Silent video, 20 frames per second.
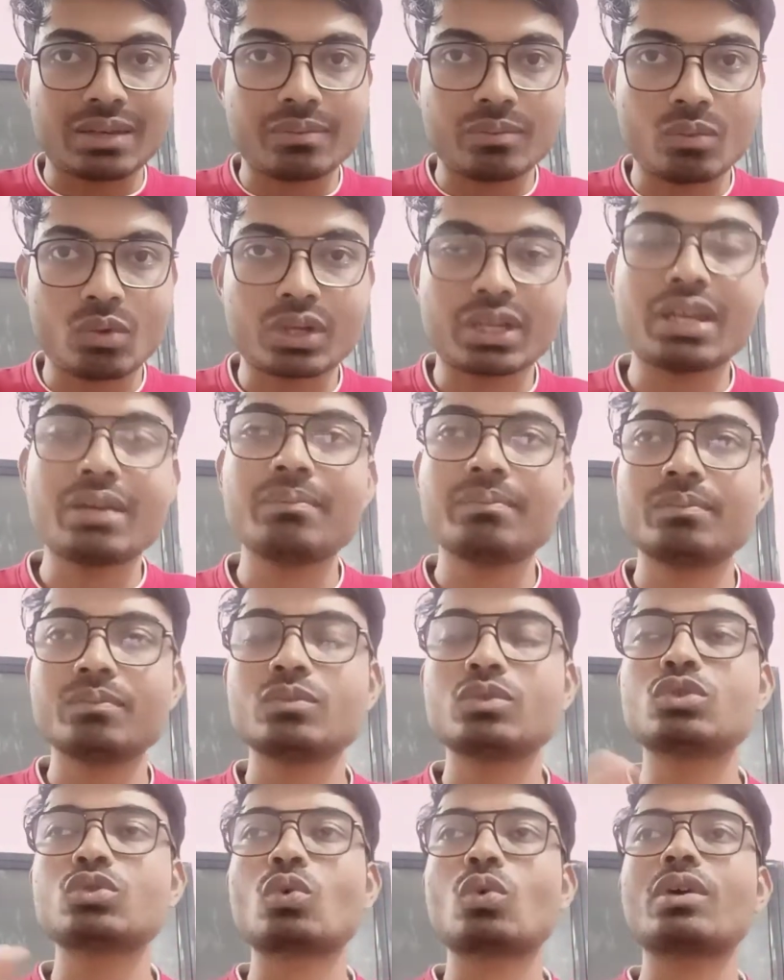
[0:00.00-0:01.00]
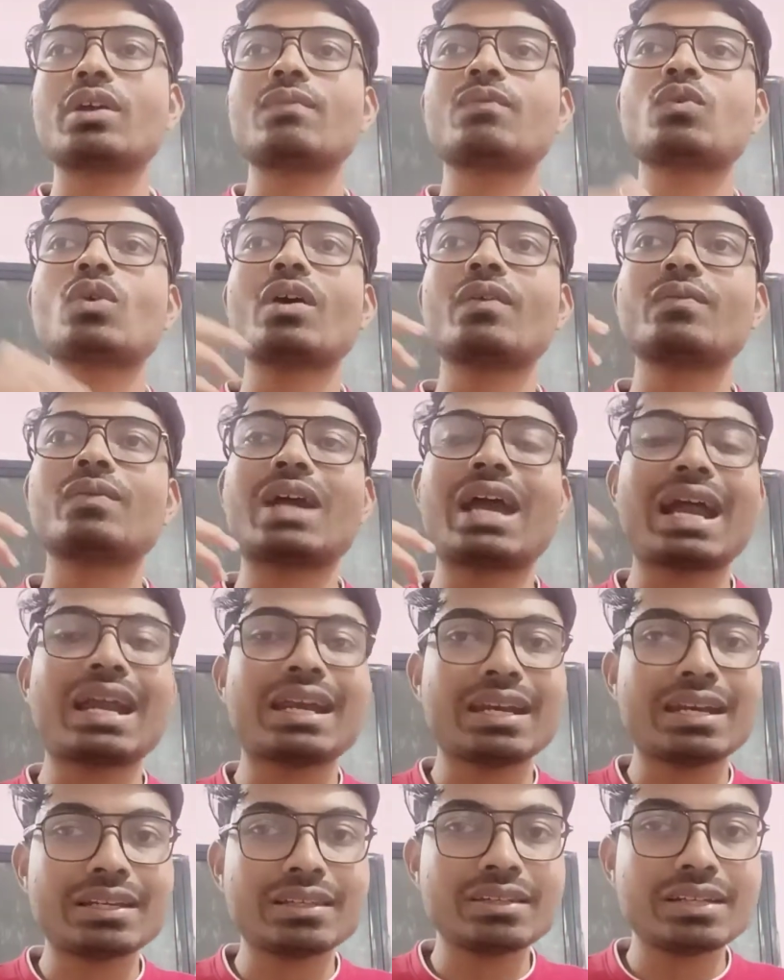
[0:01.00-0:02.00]
Okay, so if you have
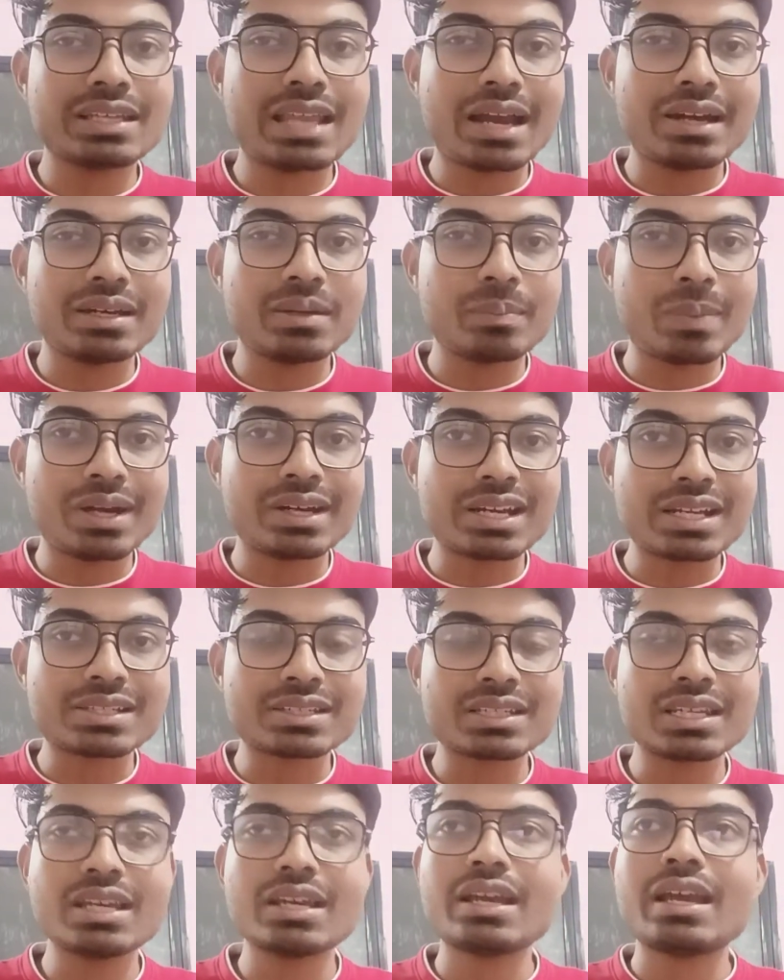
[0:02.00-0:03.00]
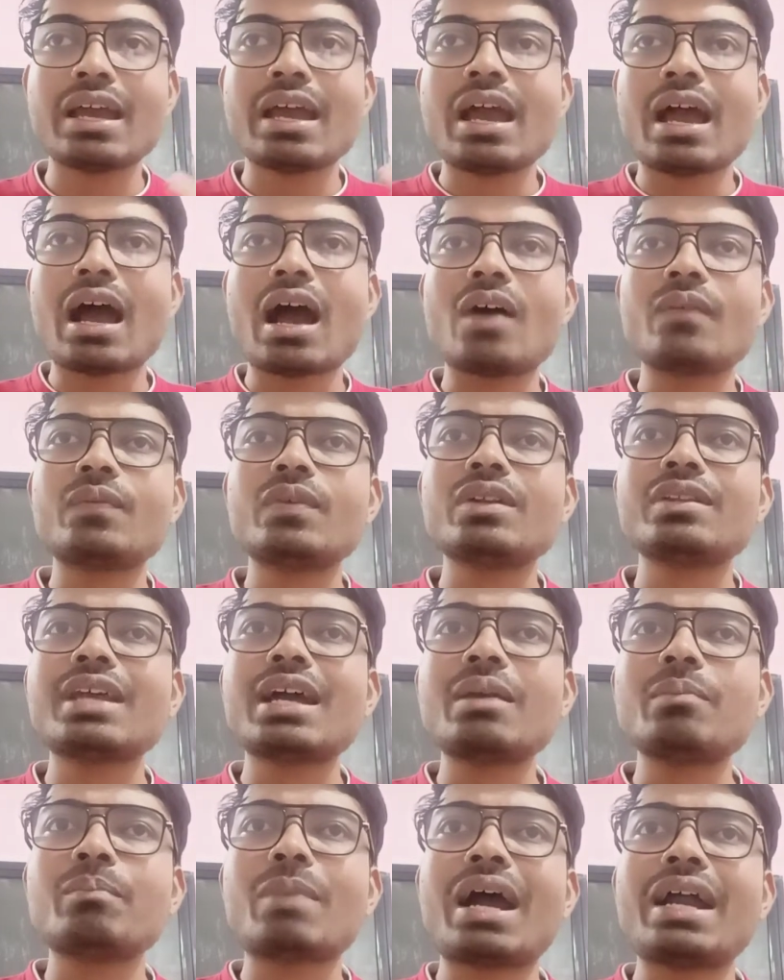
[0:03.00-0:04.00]
added that dependency, after
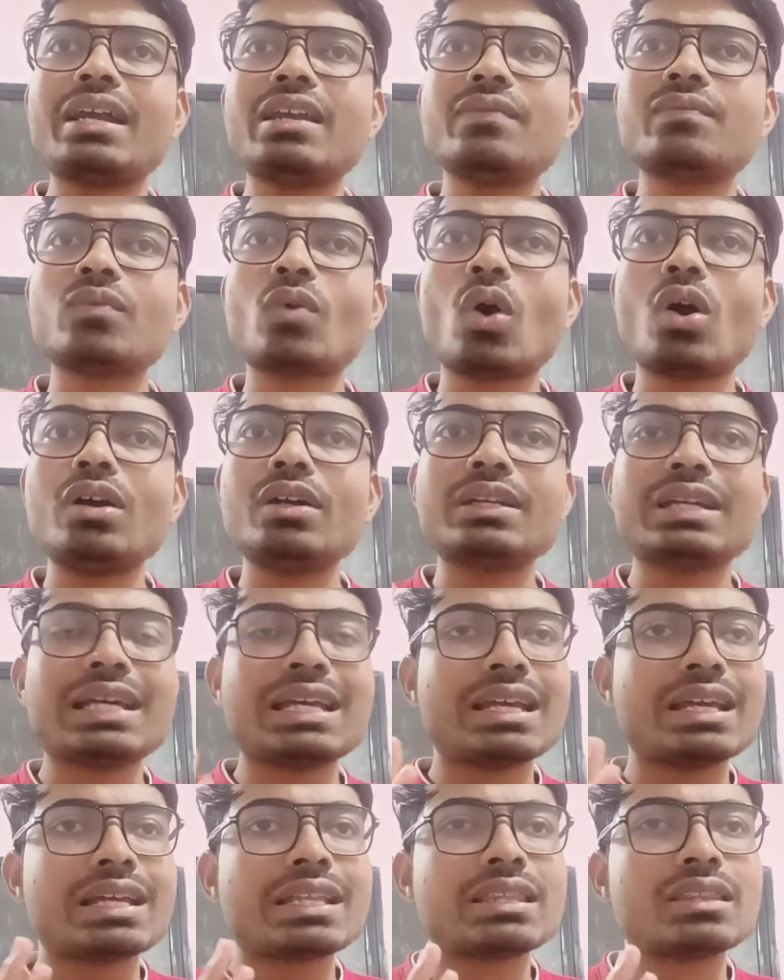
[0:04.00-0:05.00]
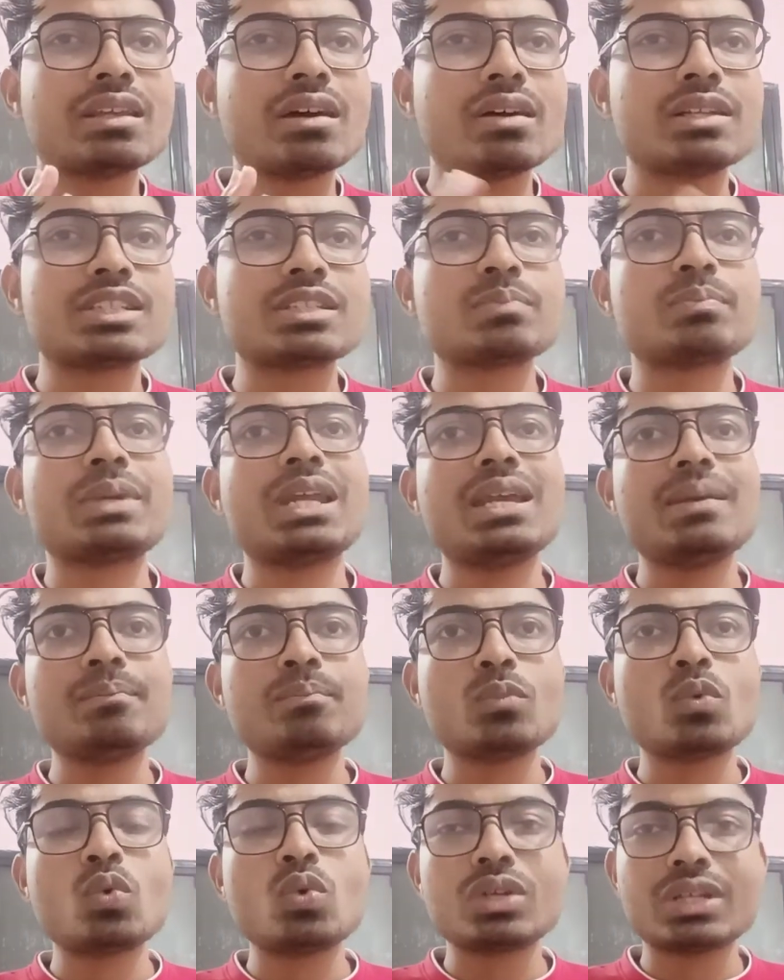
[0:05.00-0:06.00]
that by default the Spring
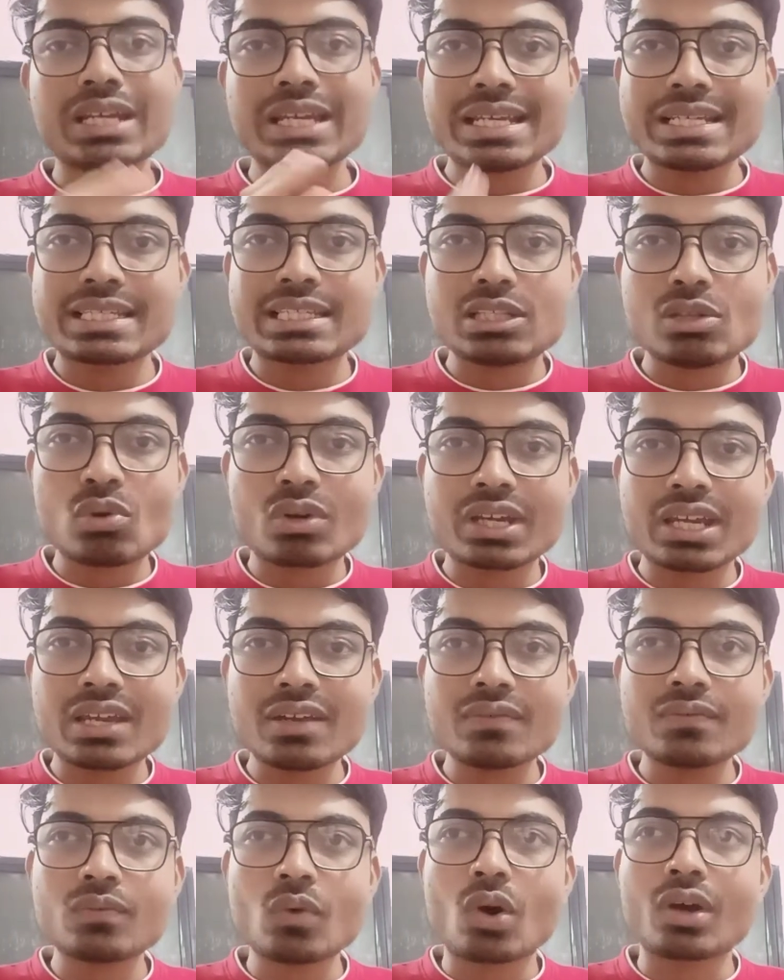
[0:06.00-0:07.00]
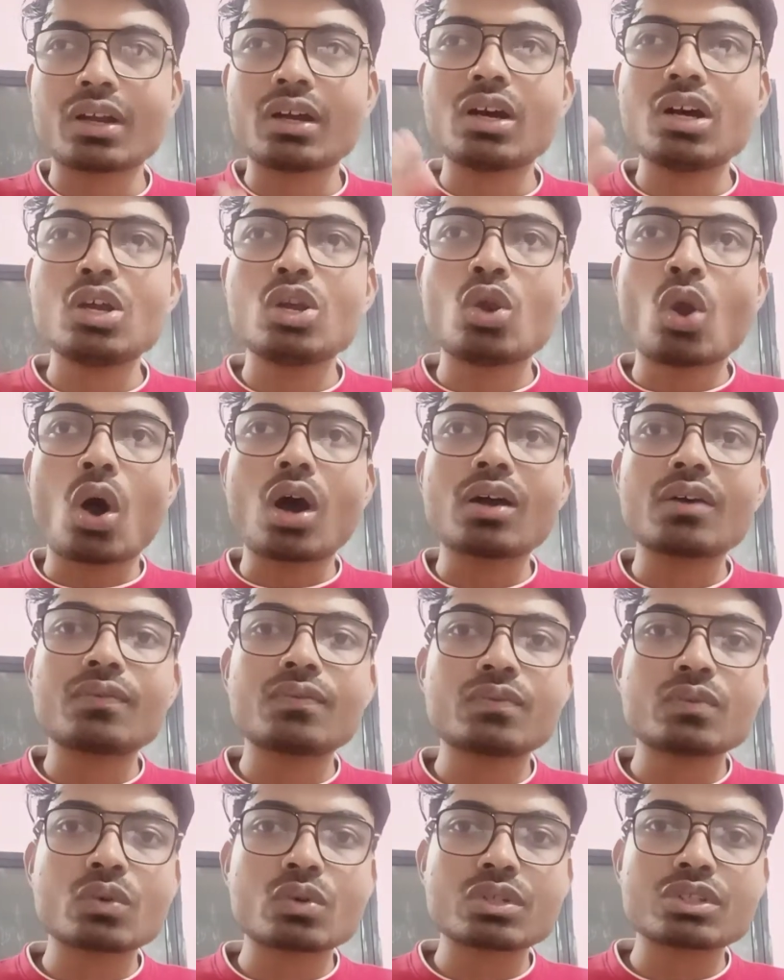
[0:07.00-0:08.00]
Boot is looking for a
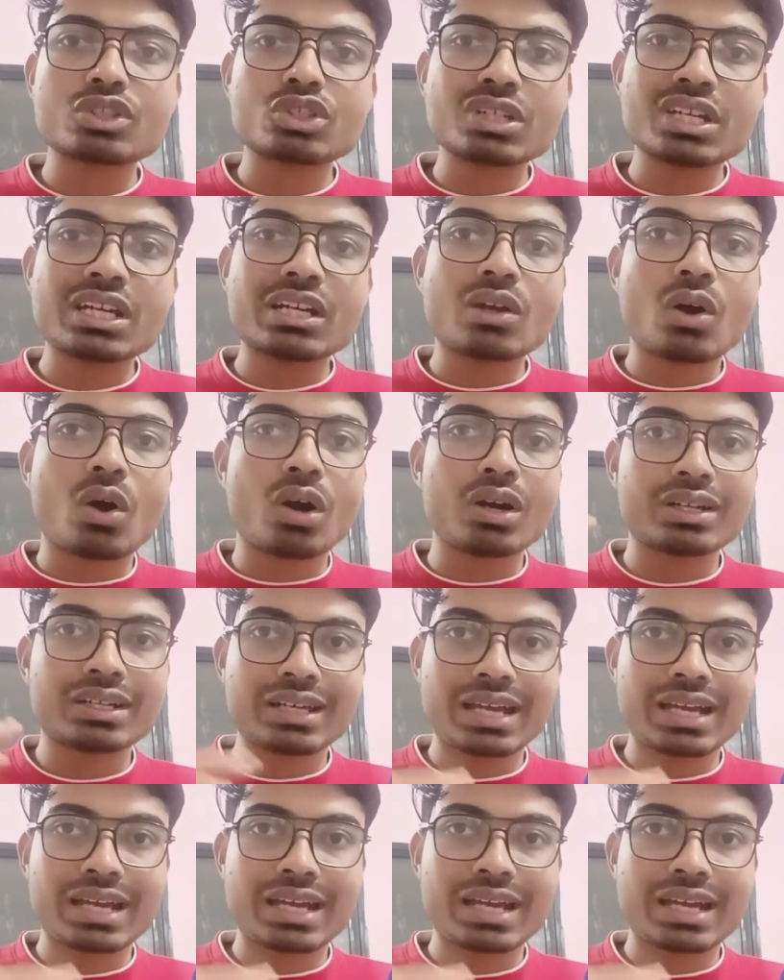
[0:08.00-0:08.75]
log4j dot